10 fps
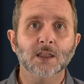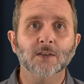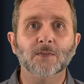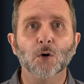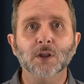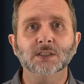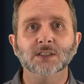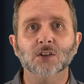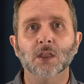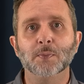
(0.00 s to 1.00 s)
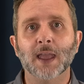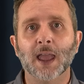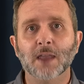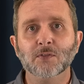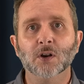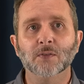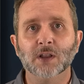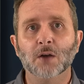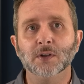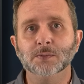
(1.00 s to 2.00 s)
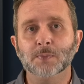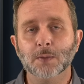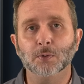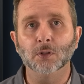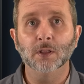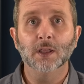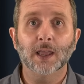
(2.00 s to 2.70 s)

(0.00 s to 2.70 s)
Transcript: The focus is on the behavior of Yahweh's people